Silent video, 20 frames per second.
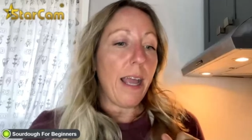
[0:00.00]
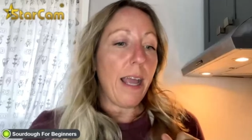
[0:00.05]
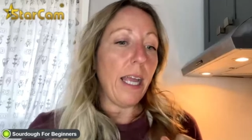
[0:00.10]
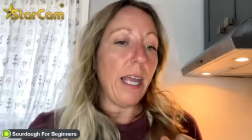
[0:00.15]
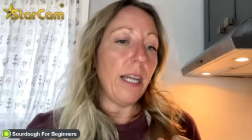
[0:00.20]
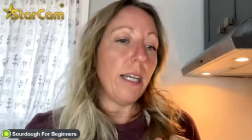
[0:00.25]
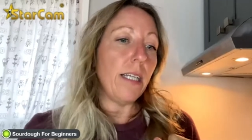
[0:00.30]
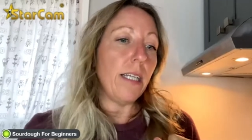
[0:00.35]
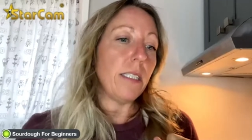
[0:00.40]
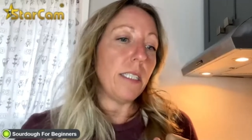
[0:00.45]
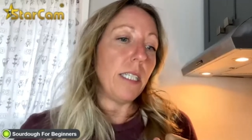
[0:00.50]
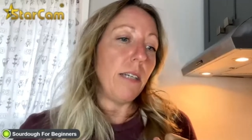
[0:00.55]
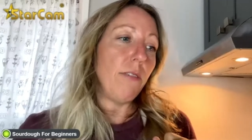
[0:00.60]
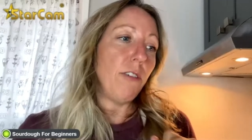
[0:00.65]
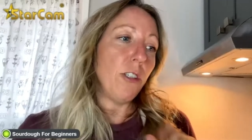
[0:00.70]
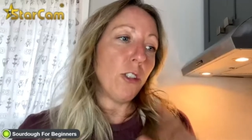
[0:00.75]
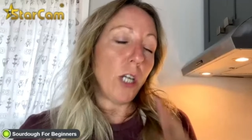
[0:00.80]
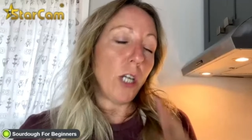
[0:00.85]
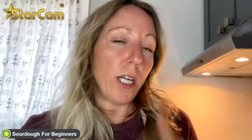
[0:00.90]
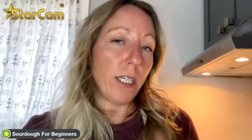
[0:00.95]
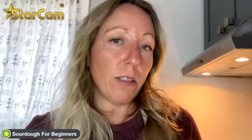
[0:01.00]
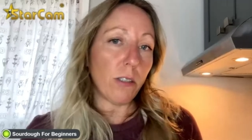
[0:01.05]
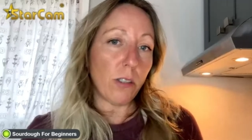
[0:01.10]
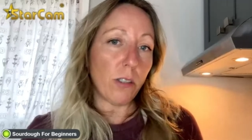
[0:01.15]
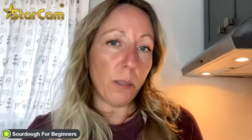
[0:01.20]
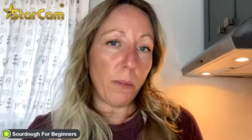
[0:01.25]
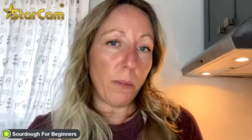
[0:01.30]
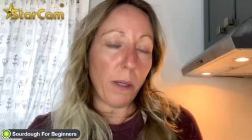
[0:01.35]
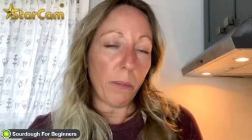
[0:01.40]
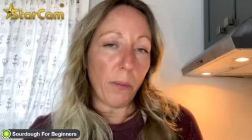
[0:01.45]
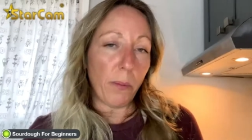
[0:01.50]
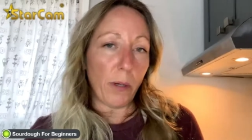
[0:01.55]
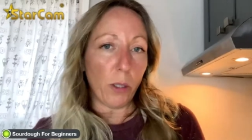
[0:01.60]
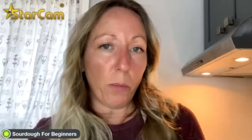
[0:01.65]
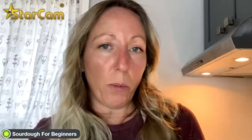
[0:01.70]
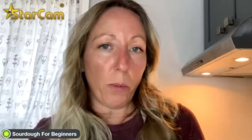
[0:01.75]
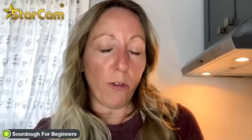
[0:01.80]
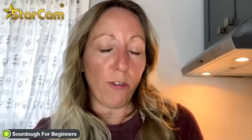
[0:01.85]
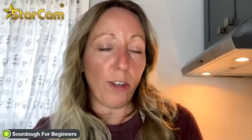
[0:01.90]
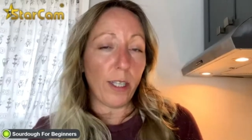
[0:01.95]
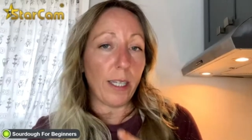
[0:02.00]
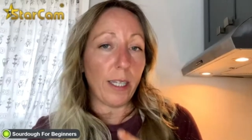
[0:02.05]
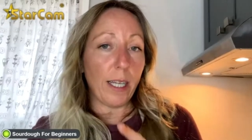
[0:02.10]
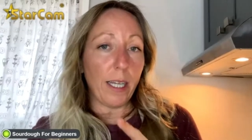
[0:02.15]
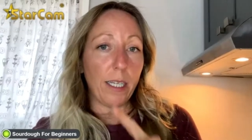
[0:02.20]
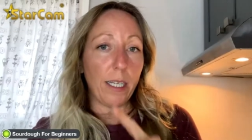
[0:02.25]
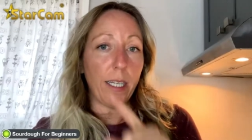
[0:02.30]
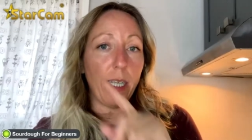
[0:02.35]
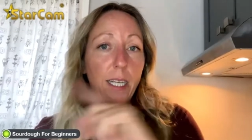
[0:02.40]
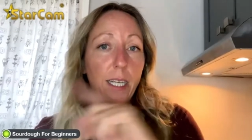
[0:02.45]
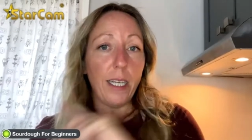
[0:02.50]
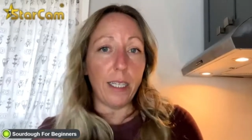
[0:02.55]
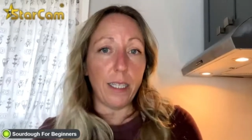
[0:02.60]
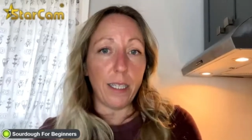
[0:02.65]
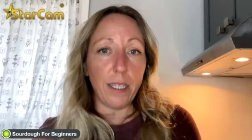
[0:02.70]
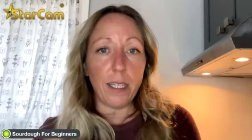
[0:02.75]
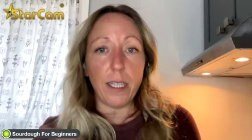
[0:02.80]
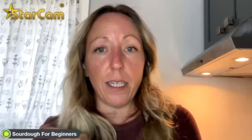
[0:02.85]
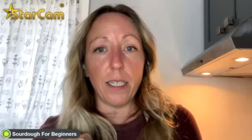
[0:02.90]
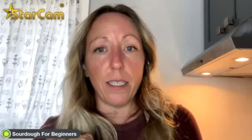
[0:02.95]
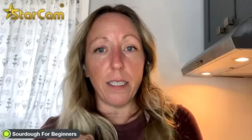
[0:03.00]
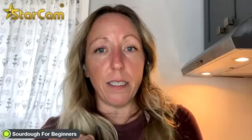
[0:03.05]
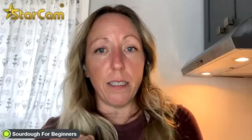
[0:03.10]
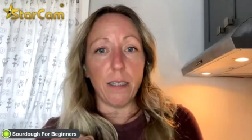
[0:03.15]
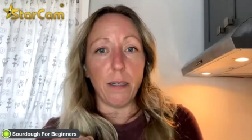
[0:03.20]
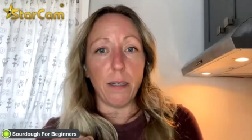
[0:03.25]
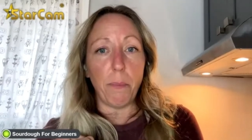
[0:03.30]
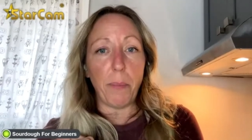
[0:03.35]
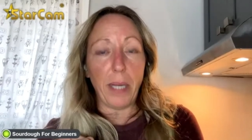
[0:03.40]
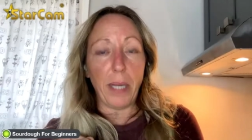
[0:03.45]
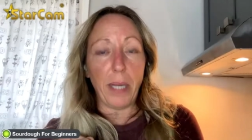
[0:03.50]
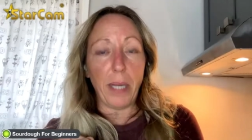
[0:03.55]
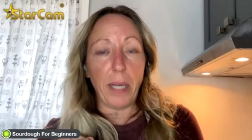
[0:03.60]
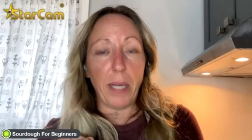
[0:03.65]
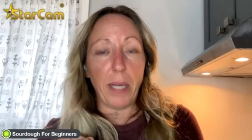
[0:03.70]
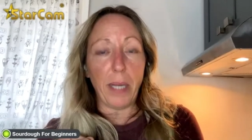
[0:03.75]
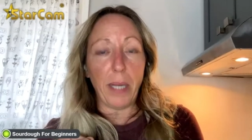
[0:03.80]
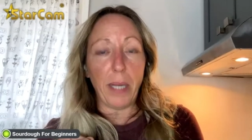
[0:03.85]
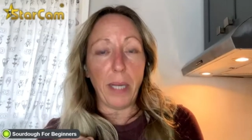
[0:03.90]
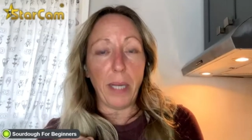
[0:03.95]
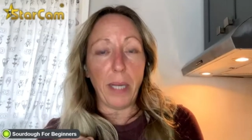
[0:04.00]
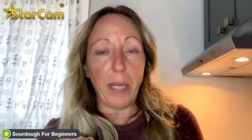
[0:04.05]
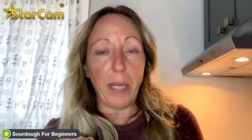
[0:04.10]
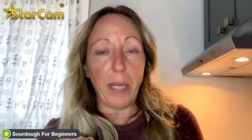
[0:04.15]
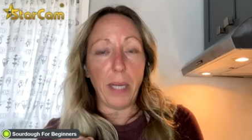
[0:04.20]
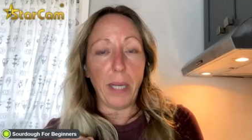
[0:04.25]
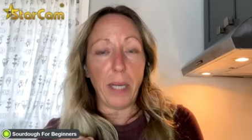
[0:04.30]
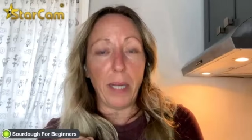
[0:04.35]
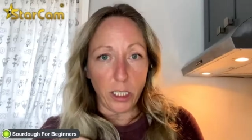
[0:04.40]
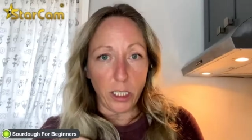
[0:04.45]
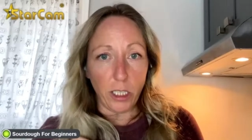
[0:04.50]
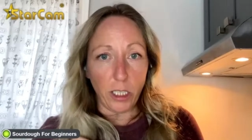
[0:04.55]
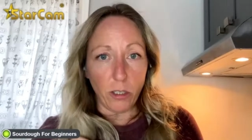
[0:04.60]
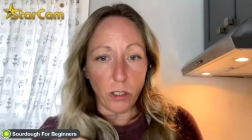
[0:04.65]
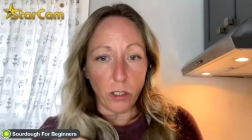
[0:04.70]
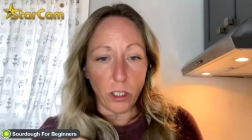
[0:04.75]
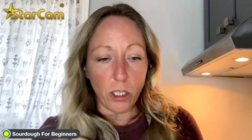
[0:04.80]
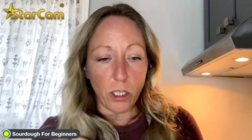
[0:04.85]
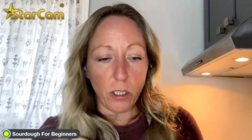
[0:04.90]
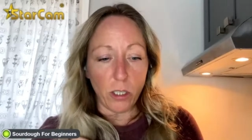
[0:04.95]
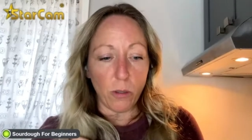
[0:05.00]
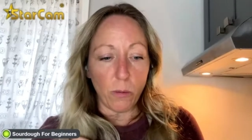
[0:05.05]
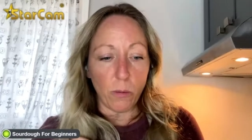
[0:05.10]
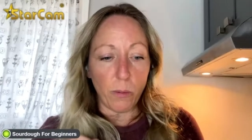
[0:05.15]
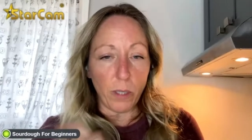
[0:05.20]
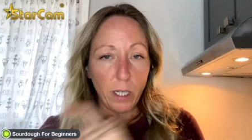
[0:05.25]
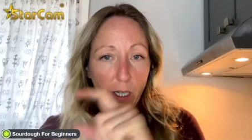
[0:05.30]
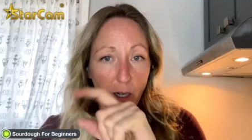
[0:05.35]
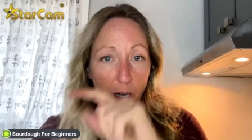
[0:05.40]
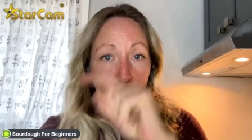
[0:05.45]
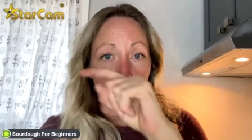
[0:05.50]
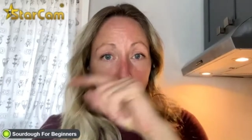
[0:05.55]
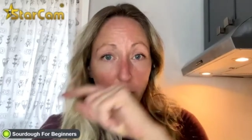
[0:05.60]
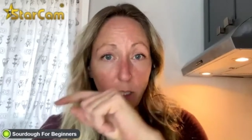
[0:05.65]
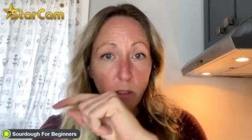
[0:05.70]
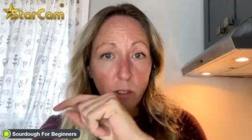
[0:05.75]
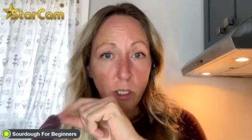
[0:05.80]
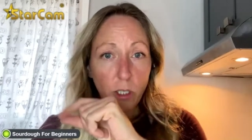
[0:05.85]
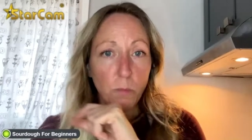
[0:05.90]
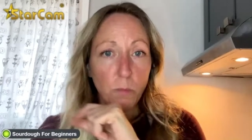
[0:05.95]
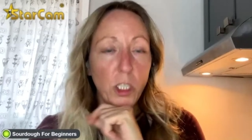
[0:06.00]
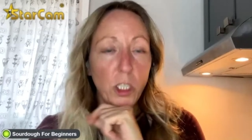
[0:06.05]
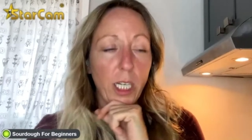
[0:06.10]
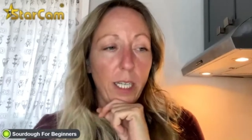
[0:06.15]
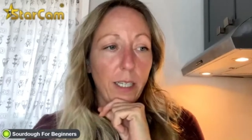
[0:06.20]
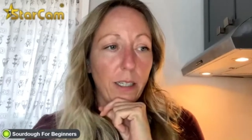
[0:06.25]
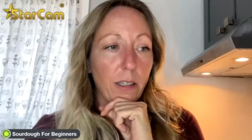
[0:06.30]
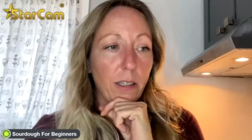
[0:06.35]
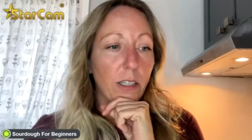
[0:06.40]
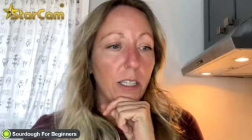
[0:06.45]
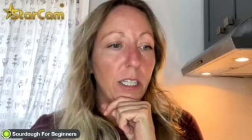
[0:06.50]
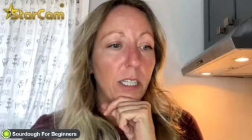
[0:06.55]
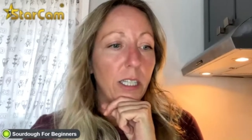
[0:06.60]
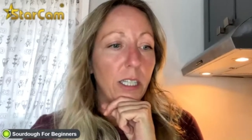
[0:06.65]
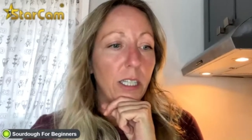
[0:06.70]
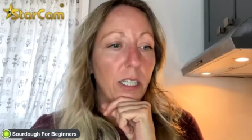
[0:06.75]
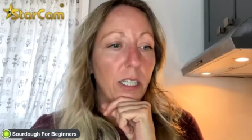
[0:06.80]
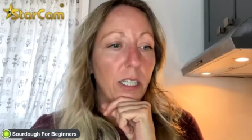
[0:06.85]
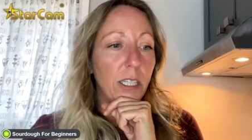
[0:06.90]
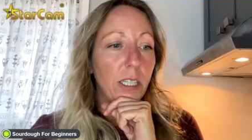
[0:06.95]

And if you're trying to learn about bulk proofing, then in the baking playlist on YouTube, uh, on the YouTube channel,